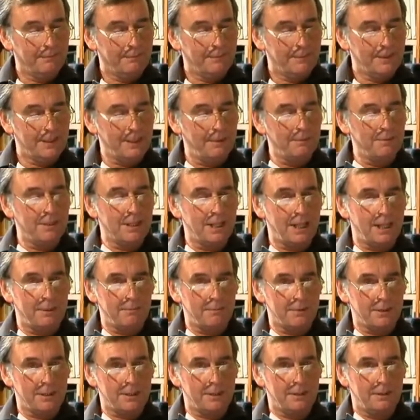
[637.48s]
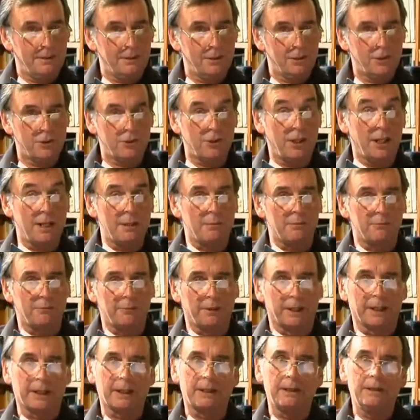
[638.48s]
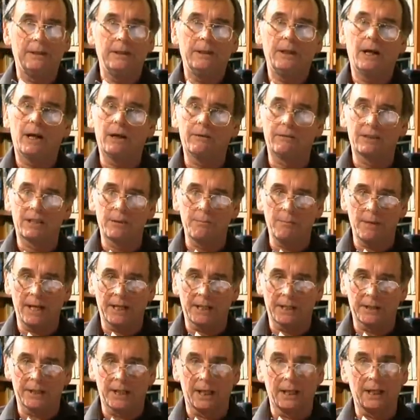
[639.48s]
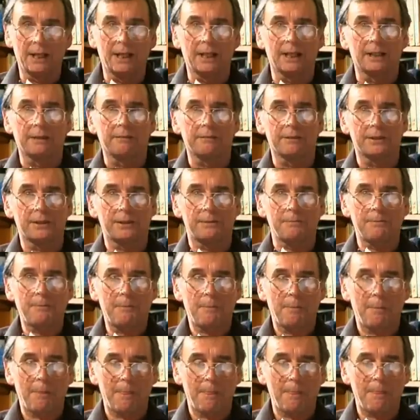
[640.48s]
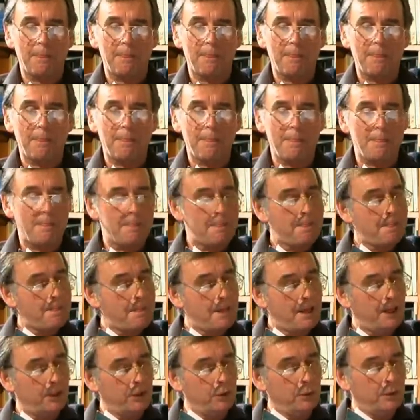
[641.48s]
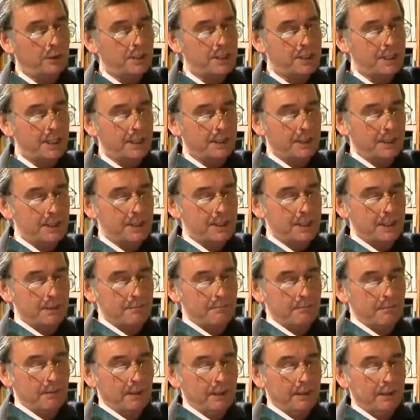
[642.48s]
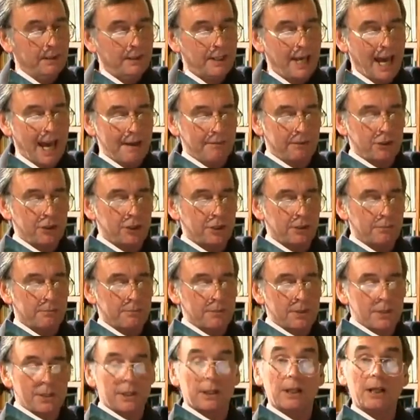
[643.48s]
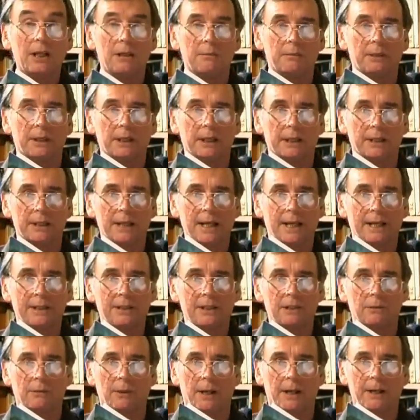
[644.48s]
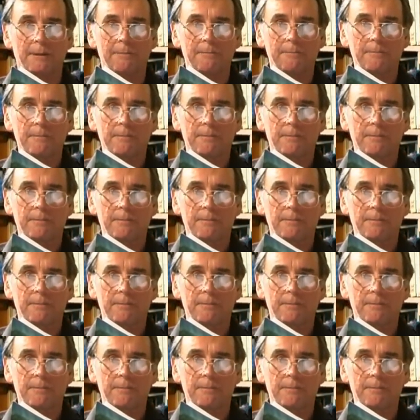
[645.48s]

sometimes triumphing over the men in their lives. And you can see this in Havisham, Salome and Hathaway.